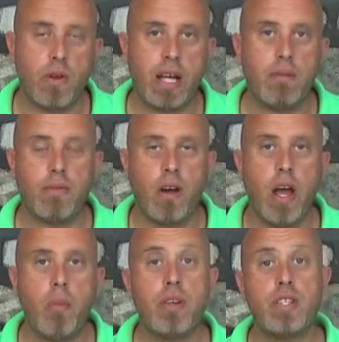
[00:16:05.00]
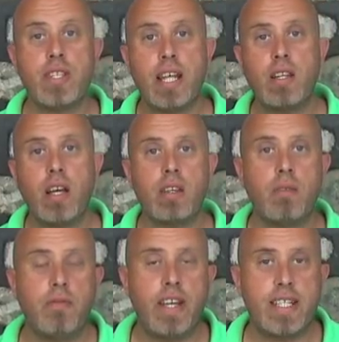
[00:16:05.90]
gone out flying, which has had like
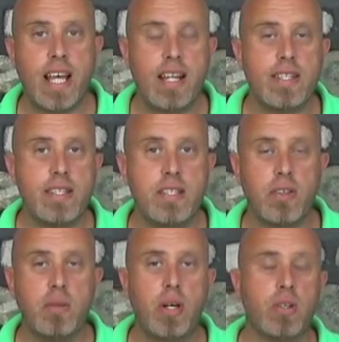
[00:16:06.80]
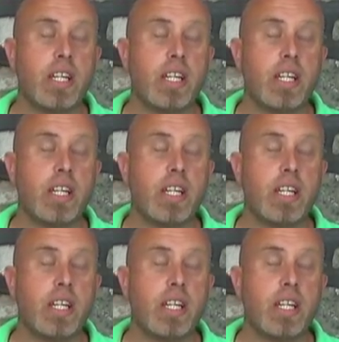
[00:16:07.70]
the fatalities on the model.